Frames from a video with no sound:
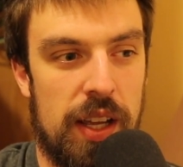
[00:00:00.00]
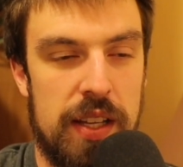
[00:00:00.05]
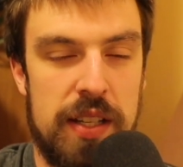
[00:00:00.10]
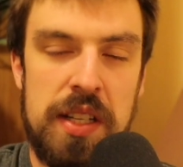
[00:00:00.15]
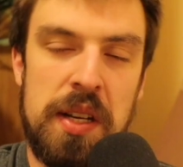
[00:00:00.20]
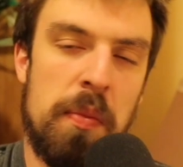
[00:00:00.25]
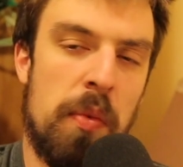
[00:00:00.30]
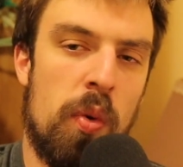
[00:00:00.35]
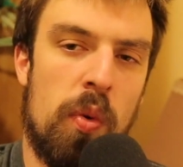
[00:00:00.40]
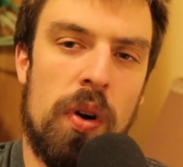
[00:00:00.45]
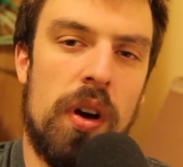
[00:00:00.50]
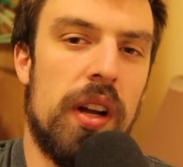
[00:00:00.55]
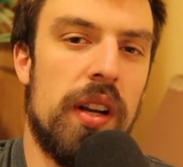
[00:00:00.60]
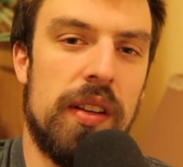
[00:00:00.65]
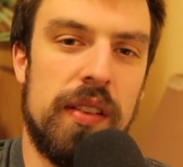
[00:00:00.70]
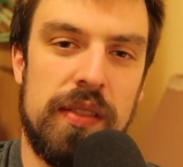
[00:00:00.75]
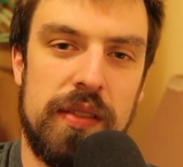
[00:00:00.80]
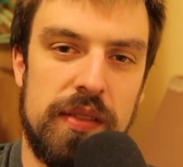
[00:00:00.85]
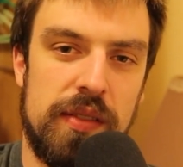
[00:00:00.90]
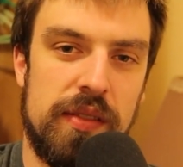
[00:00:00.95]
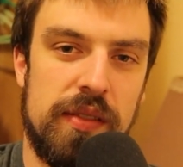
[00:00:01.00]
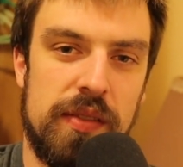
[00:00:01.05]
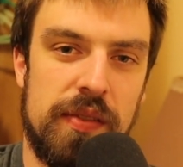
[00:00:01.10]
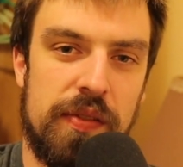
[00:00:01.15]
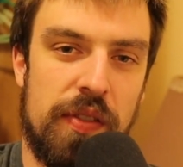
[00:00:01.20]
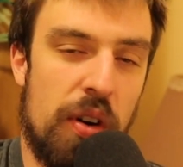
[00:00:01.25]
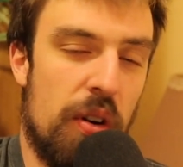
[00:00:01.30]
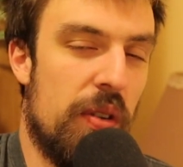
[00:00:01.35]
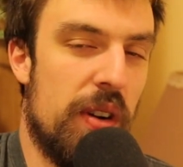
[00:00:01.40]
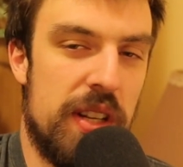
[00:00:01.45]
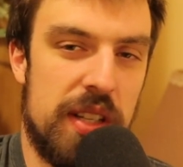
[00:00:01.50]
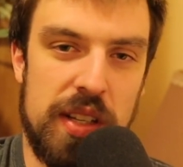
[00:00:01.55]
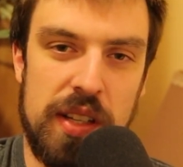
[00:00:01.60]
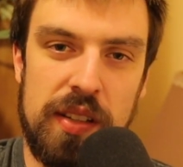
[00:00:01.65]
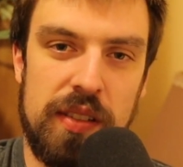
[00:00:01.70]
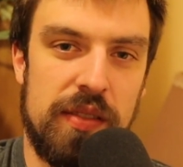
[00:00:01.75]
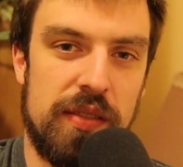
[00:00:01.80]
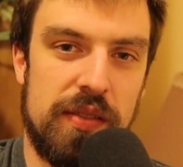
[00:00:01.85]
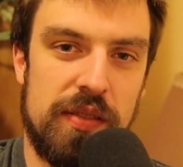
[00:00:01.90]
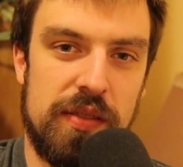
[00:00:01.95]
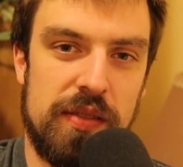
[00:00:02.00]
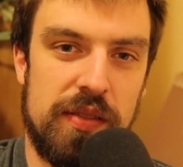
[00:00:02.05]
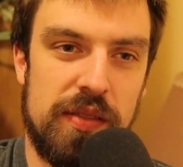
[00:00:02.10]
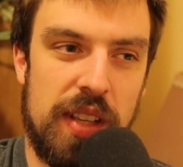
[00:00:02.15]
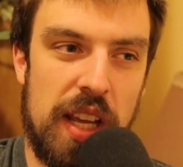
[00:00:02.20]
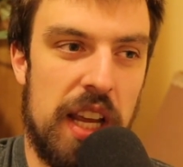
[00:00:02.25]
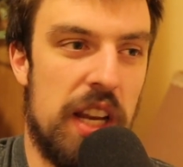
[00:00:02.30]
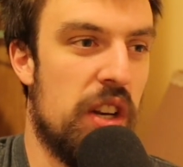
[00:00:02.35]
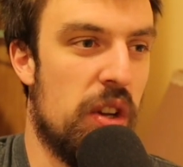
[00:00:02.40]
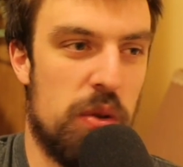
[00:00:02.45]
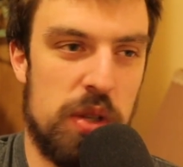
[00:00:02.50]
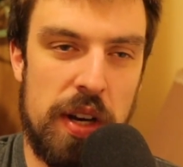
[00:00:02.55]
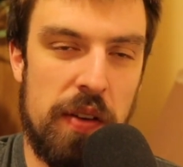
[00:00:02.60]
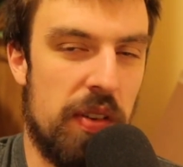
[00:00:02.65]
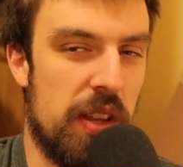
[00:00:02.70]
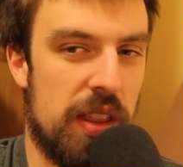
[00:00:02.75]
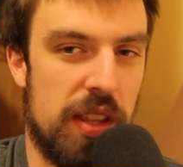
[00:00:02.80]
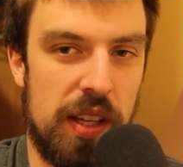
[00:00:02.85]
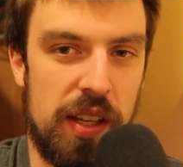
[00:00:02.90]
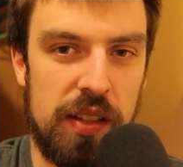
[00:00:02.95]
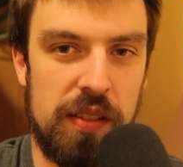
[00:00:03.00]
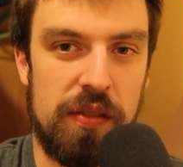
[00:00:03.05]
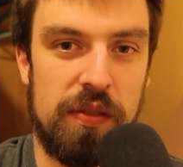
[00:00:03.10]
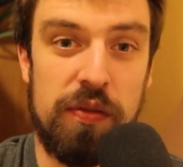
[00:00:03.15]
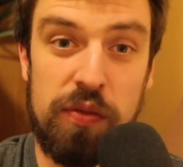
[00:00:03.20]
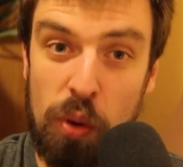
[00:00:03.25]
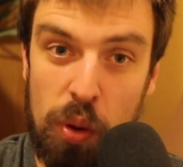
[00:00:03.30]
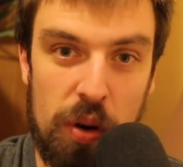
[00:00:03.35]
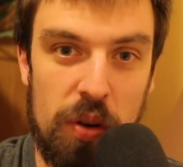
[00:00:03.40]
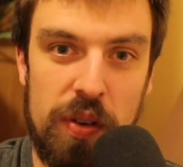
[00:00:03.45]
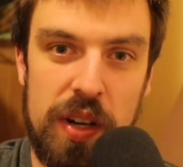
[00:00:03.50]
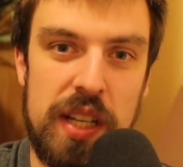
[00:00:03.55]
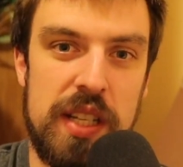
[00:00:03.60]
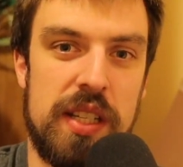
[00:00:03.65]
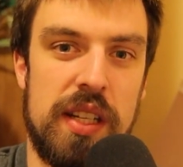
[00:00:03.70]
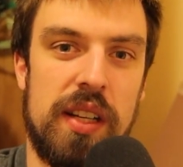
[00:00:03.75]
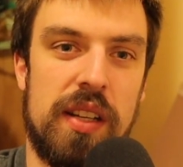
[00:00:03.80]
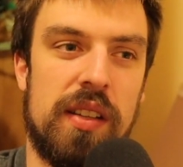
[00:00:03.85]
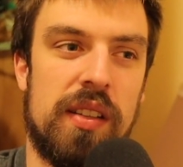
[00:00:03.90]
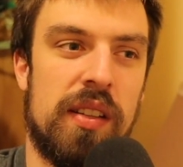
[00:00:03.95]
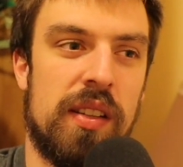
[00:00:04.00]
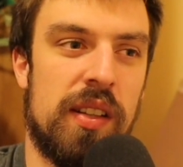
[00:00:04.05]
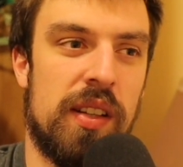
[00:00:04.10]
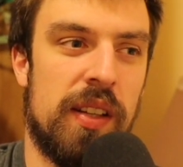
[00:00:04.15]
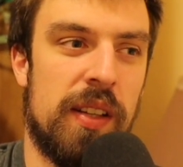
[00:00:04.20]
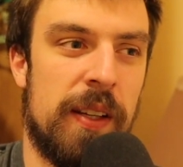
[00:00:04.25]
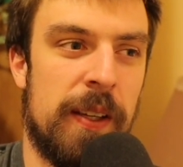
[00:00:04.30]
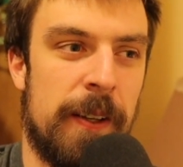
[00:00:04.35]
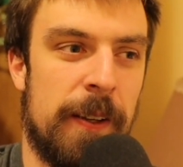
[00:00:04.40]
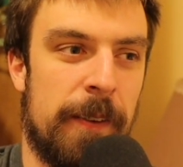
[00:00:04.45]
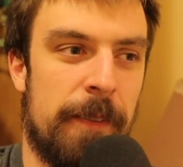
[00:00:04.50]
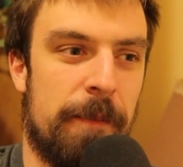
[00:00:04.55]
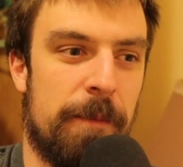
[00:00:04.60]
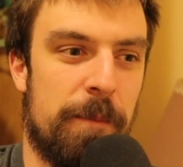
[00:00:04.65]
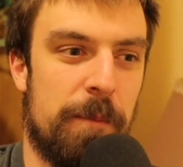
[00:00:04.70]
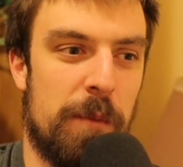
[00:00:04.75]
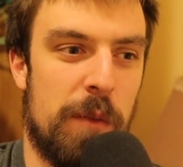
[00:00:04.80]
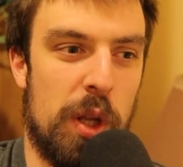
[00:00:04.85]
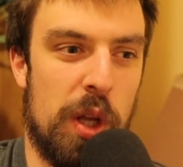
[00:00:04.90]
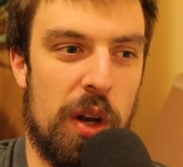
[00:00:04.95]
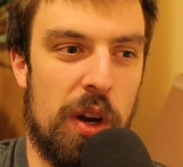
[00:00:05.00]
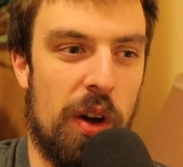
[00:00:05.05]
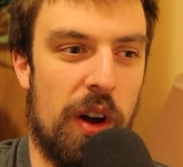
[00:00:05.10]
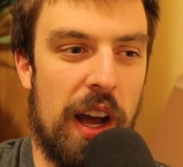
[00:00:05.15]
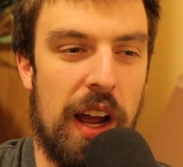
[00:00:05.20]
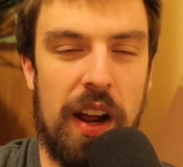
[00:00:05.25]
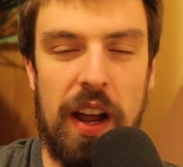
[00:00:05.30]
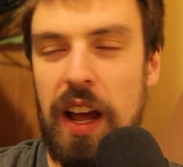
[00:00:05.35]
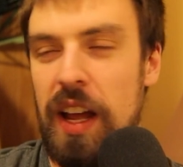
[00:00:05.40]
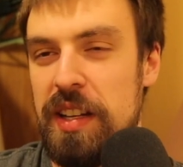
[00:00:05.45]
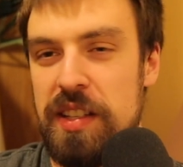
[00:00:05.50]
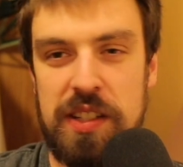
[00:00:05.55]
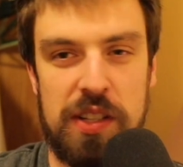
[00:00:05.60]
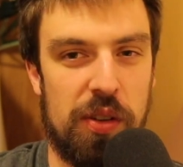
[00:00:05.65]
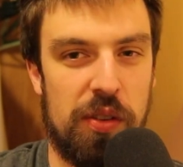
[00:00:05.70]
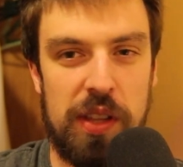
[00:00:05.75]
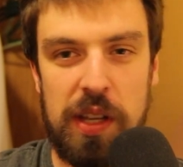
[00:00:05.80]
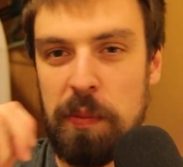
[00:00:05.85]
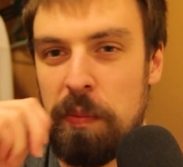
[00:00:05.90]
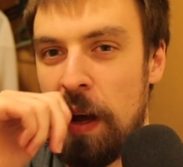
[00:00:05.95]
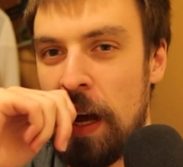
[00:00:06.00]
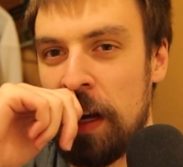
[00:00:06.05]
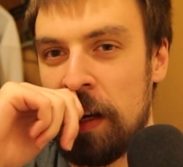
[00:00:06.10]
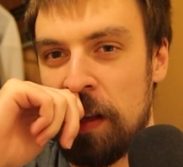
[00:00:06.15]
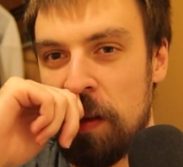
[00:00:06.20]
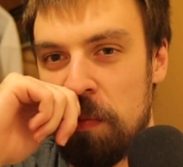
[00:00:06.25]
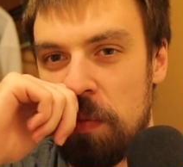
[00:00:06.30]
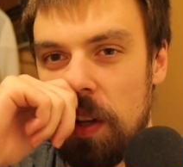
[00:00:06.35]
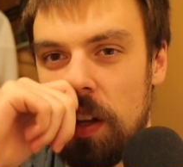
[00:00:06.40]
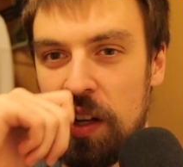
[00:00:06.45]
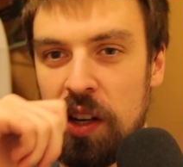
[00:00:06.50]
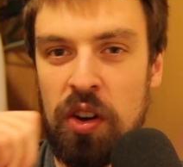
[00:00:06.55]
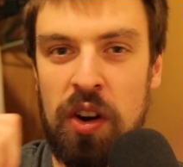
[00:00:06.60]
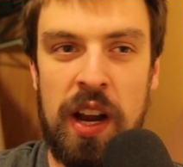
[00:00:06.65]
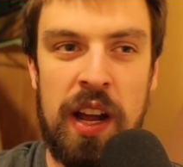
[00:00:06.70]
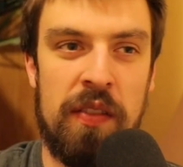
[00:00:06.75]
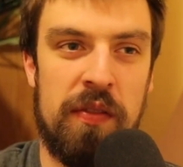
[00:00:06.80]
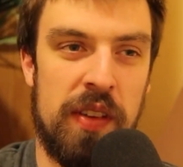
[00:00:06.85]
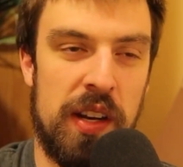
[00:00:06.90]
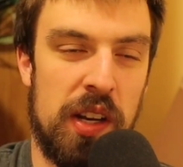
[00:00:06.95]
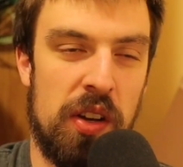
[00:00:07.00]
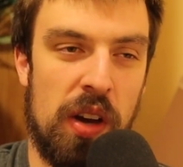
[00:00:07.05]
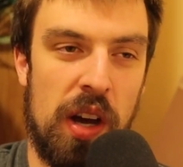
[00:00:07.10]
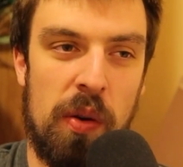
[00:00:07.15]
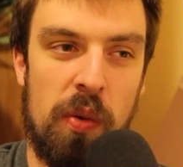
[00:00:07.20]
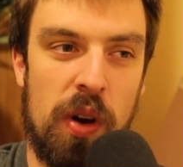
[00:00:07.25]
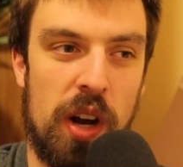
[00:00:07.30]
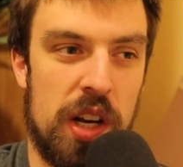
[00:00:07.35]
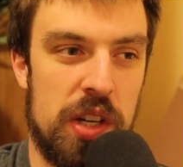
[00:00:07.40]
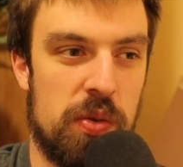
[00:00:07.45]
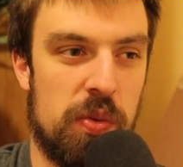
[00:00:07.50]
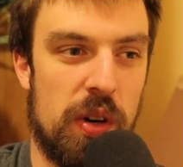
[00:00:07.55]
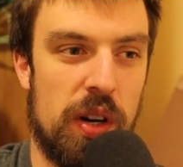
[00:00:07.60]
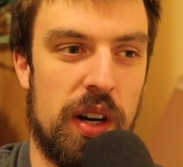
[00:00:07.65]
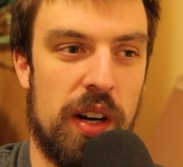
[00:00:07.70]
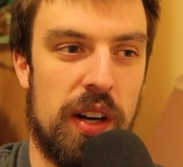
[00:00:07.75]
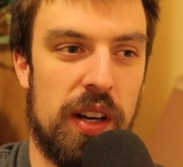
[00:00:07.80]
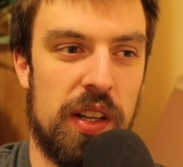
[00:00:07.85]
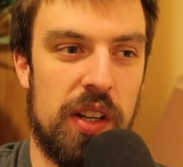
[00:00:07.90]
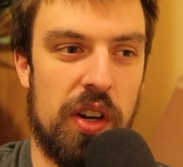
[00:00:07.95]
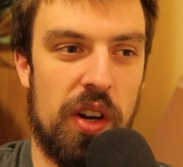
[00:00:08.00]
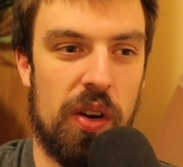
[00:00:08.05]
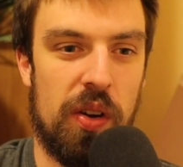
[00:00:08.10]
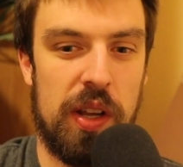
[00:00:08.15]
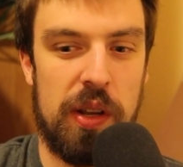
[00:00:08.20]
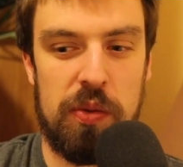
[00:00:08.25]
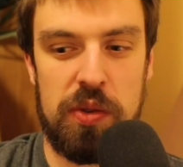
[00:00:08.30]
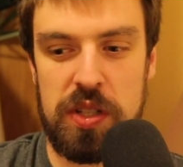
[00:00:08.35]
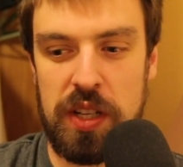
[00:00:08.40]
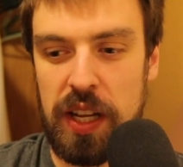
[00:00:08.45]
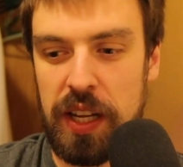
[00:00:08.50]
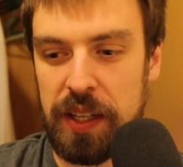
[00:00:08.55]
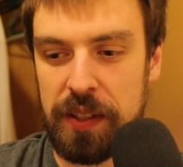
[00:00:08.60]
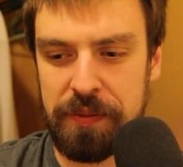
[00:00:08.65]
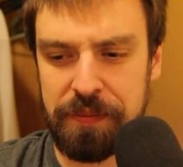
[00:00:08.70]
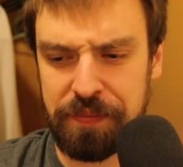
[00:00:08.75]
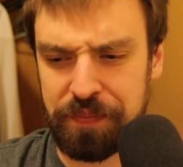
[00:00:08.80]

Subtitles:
number one for a reason. He knows everything for a reason. I still think back to the Billy Graham video I watched where, he was like,